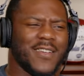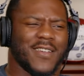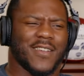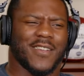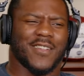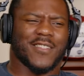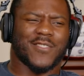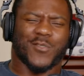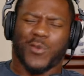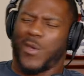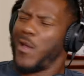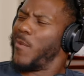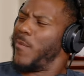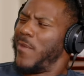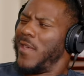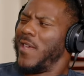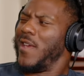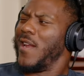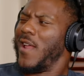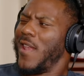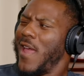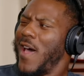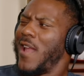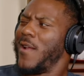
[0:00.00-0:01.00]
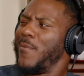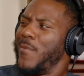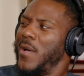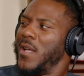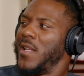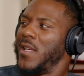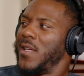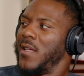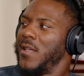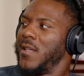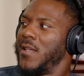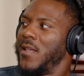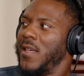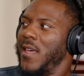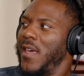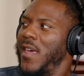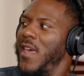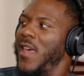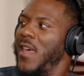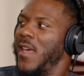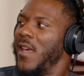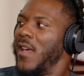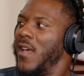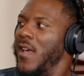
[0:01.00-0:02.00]
is 12 million a lot of money?
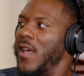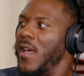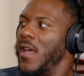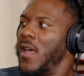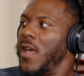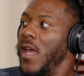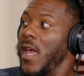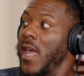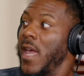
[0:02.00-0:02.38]
Yeah.